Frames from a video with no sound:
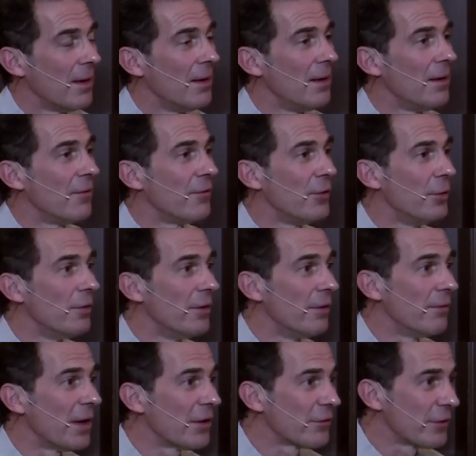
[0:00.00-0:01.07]
And if you have
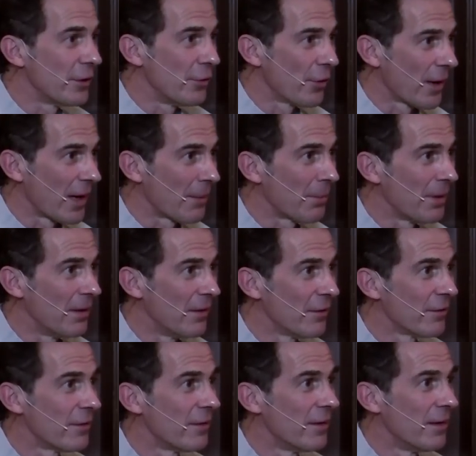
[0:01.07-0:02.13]
invested your
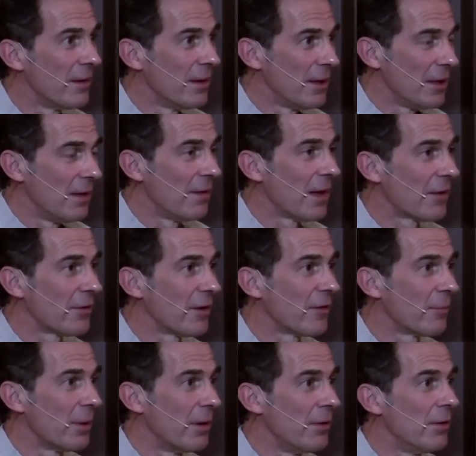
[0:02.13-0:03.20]
happiness in that
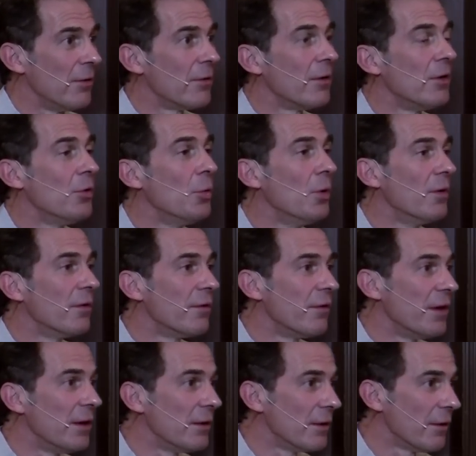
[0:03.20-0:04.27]
experience, you will
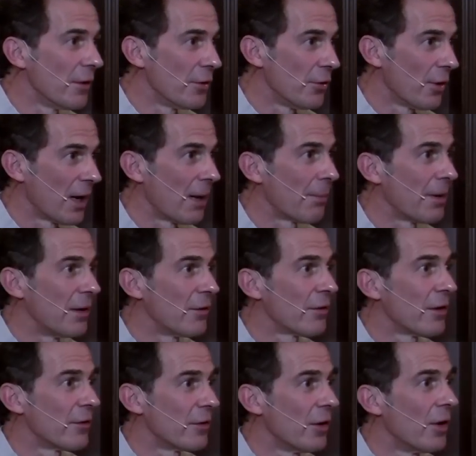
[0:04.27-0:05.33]
feel that your
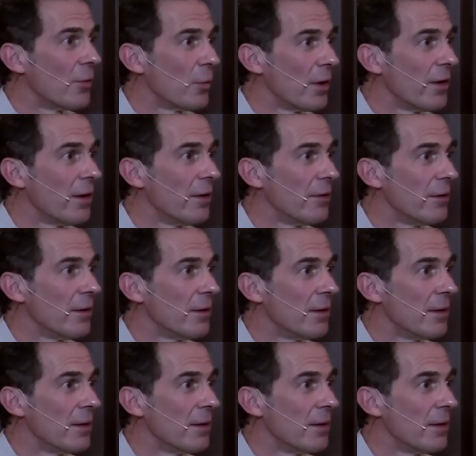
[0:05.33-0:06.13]
happiness has gone with it.